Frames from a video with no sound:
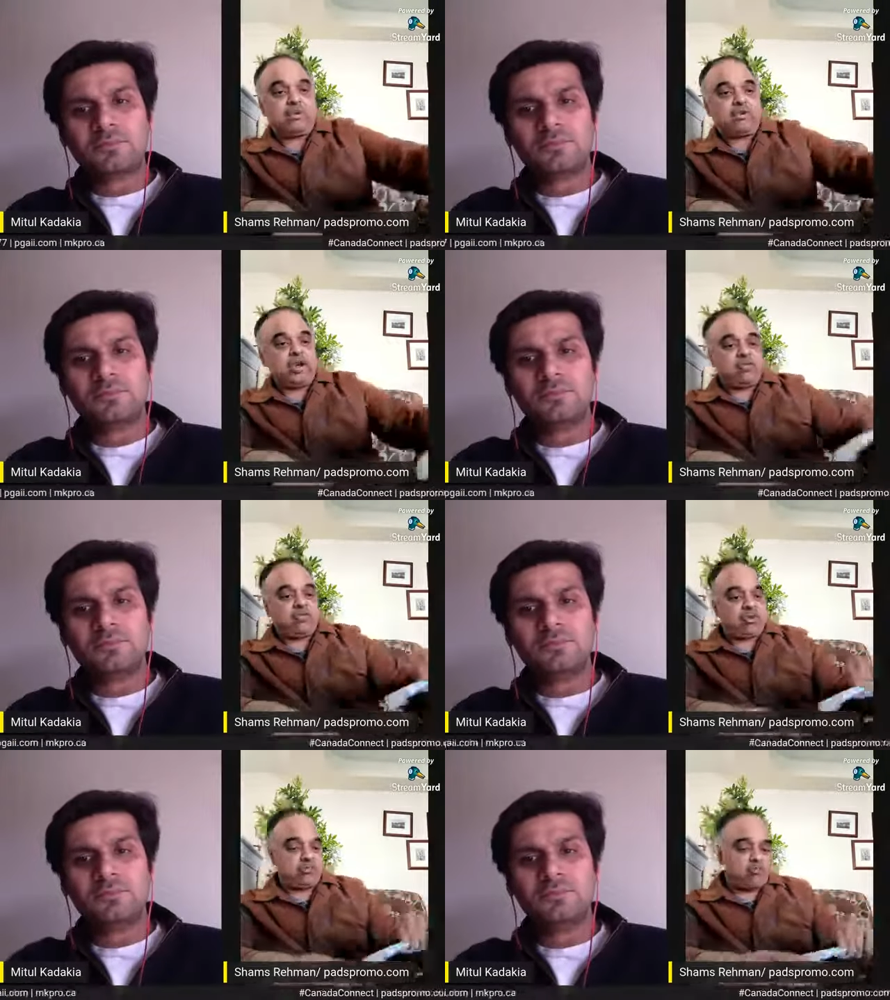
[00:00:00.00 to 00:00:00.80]
Speaker 1: one of
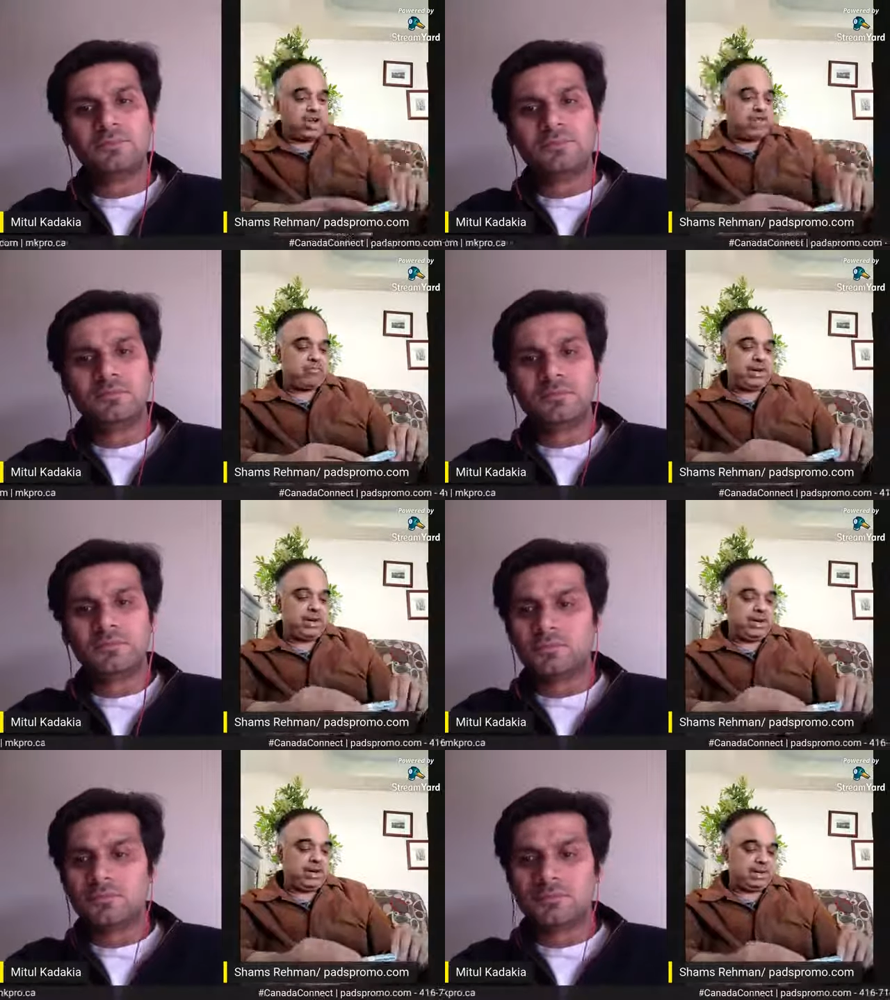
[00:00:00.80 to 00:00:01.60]
for one of
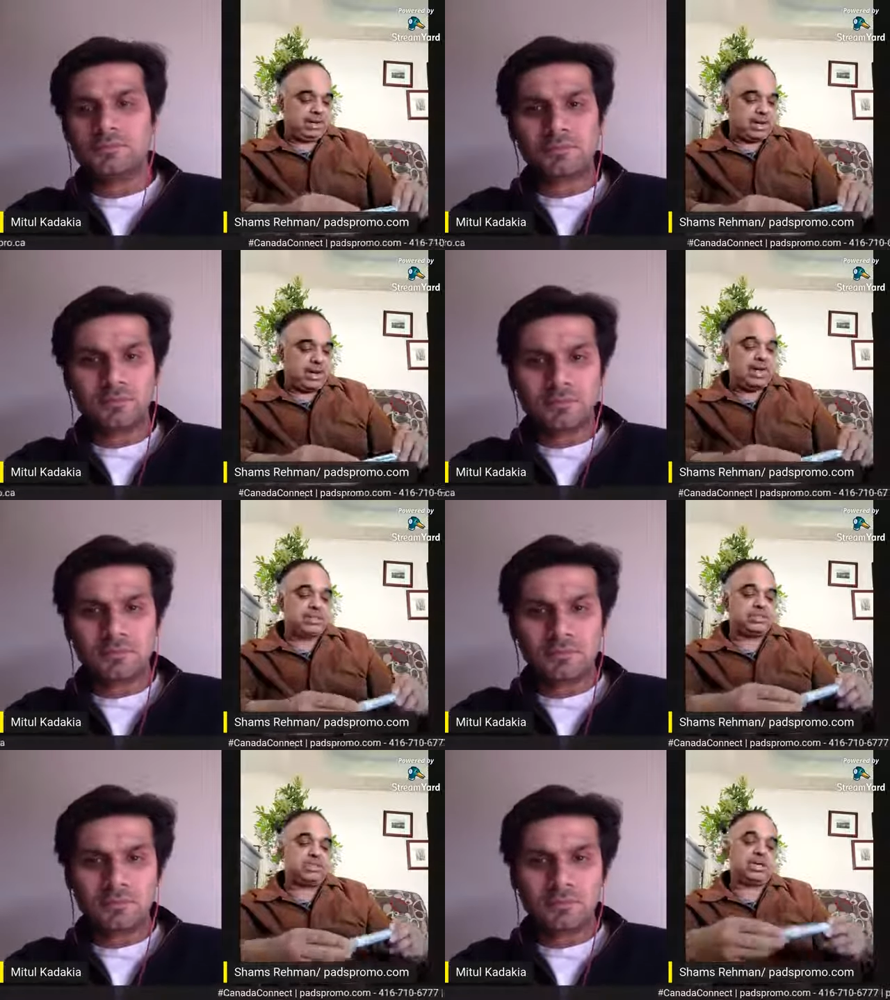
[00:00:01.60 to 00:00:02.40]
my
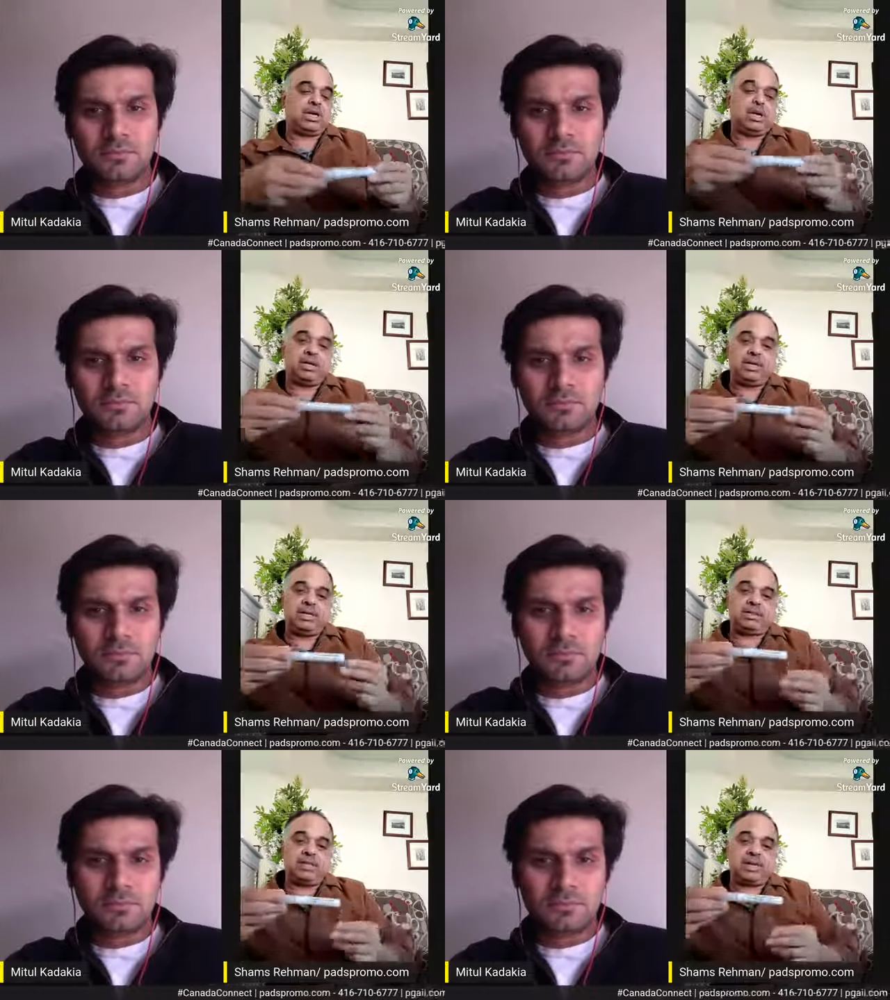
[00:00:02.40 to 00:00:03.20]
clients uh,
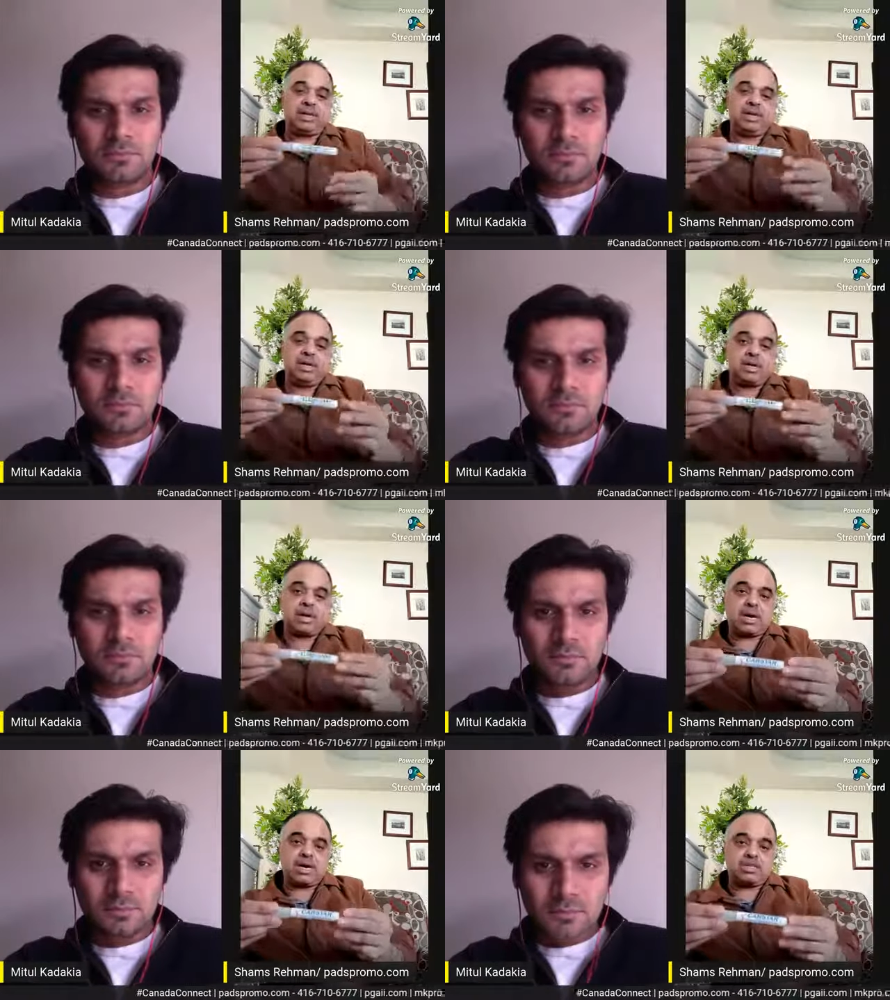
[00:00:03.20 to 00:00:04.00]
he's a
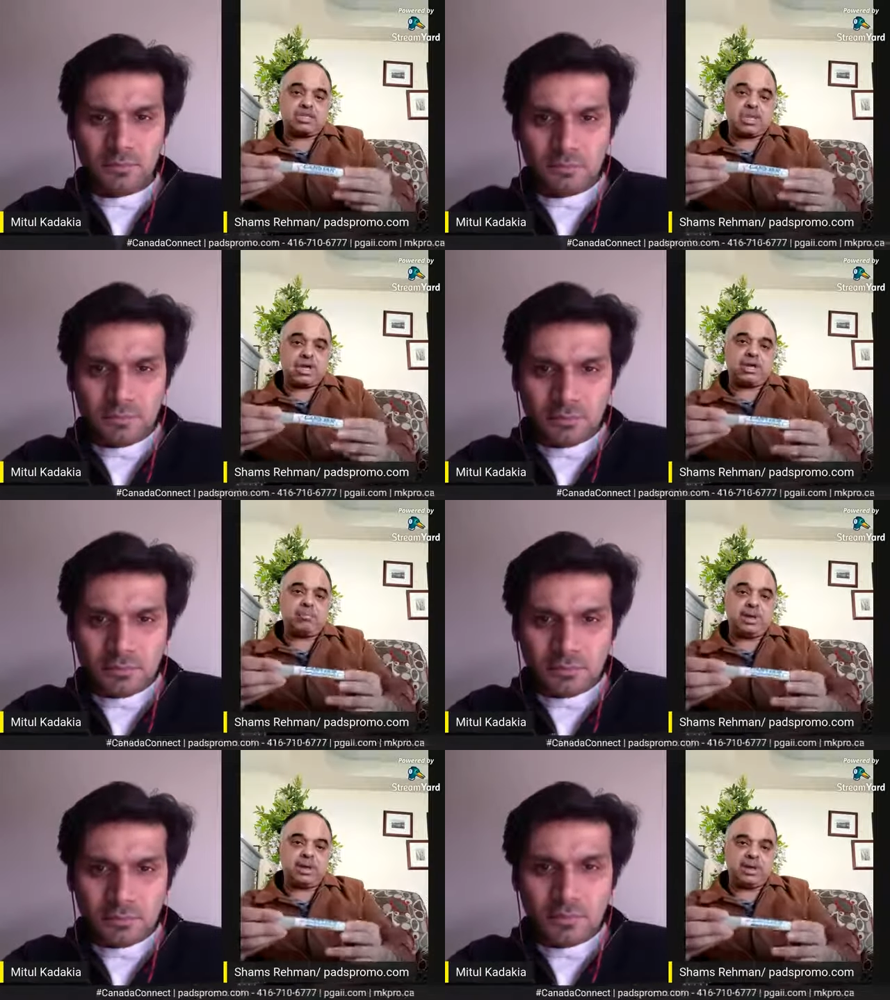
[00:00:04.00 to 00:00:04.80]
car star in
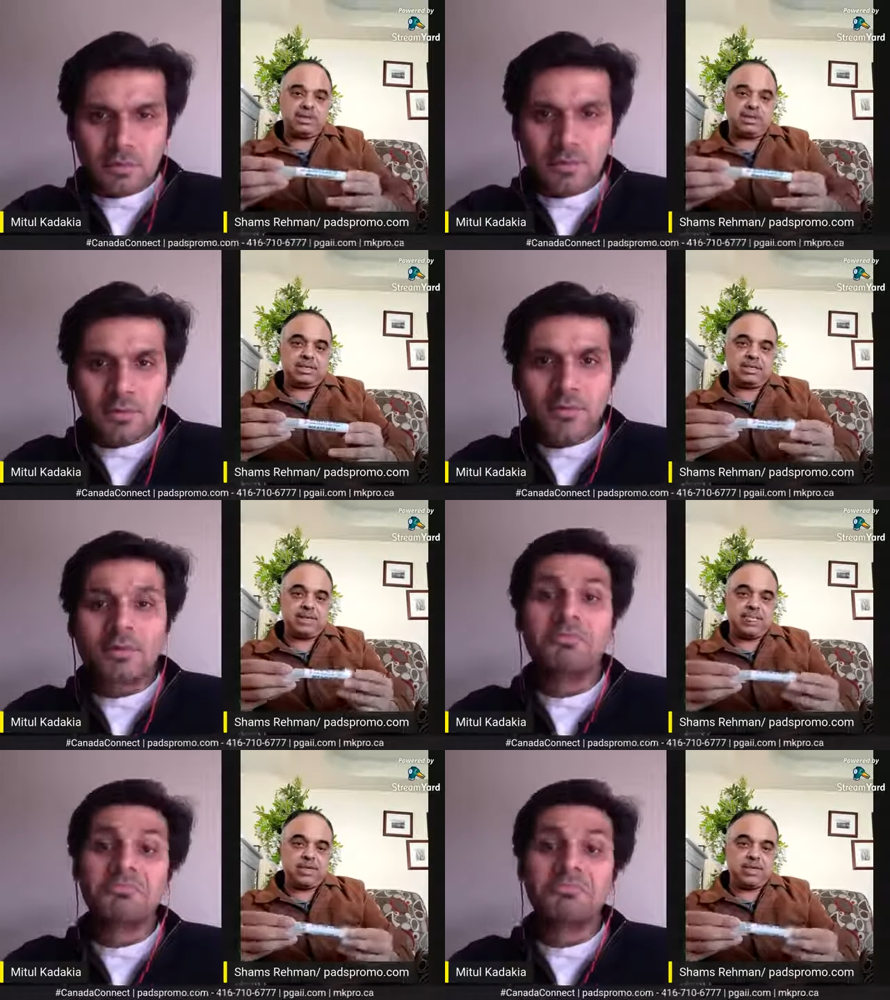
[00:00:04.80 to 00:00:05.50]
burlington